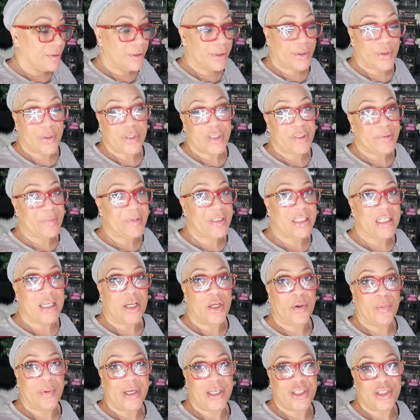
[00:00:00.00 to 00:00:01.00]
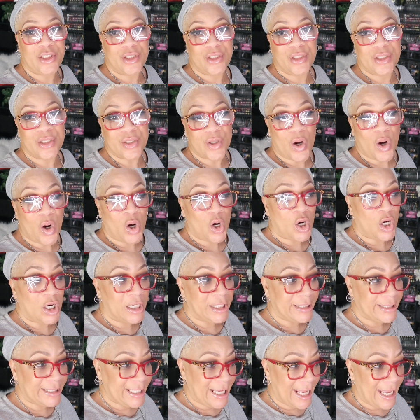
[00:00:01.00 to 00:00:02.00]
the Christmas decorations
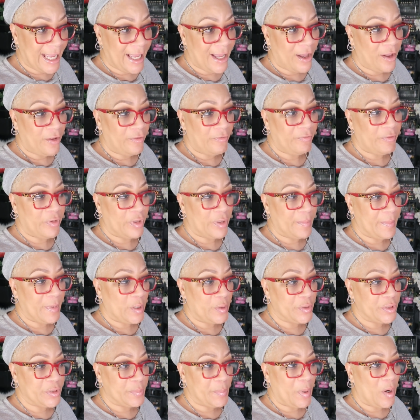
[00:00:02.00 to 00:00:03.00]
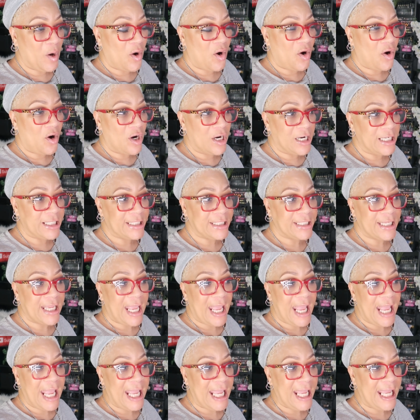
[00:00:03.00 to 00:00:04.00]
are down for the most part,
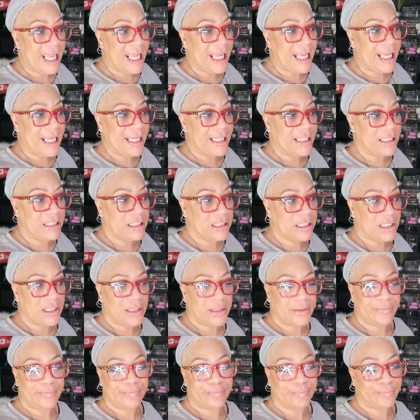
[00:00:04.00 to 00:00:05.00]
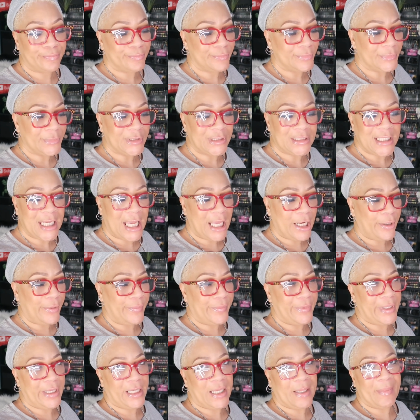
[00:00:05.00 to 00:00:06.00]
and I
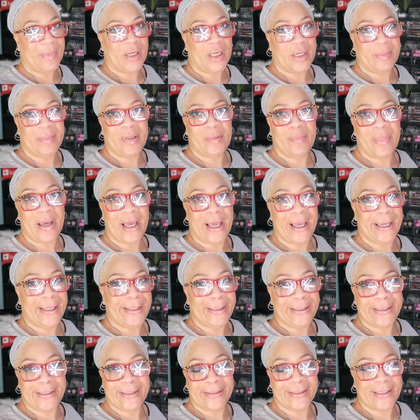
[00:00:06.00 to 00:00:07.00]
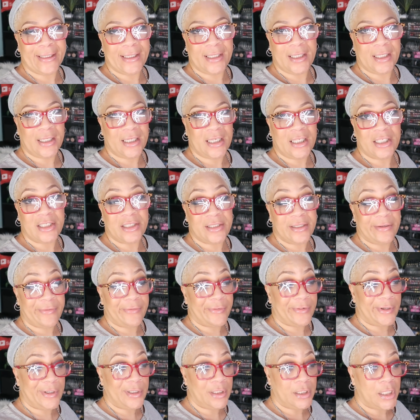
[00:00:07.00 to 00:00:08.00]
don't think I'm going to be buying anything
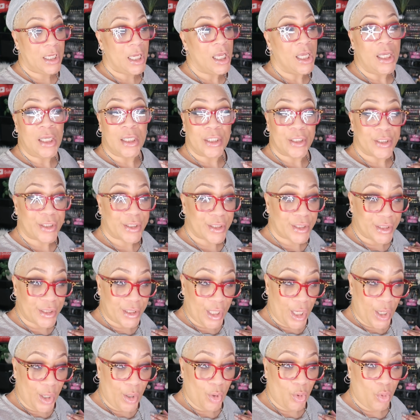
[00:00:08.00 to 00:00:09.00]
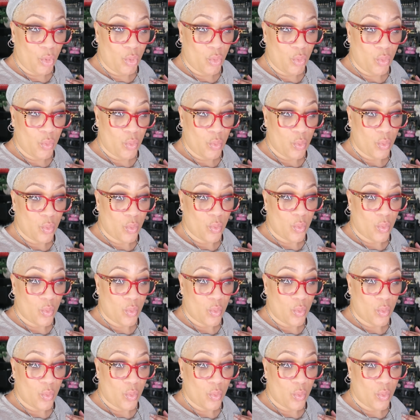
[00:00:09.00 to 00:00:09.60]
different. So